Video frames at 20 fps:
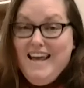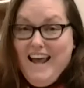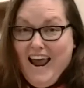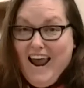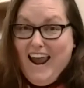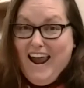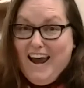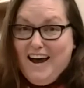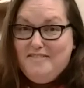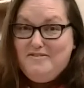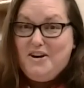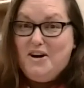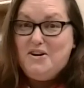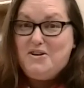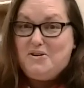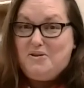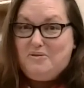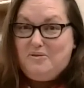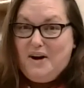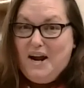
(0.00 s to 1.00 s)
Have a
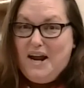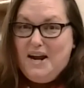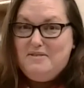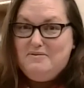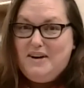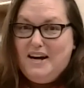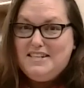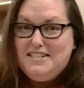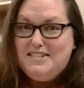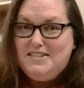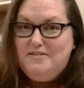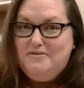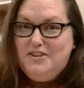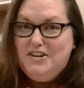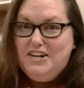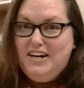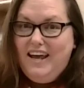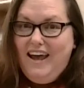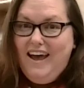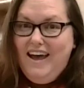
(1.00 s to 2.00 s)
great rest of your
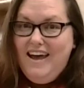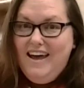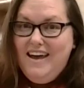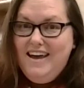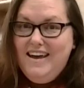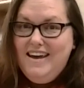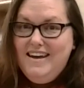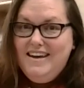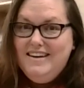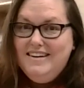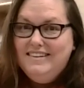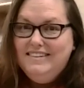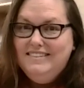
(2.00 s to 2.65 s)
day.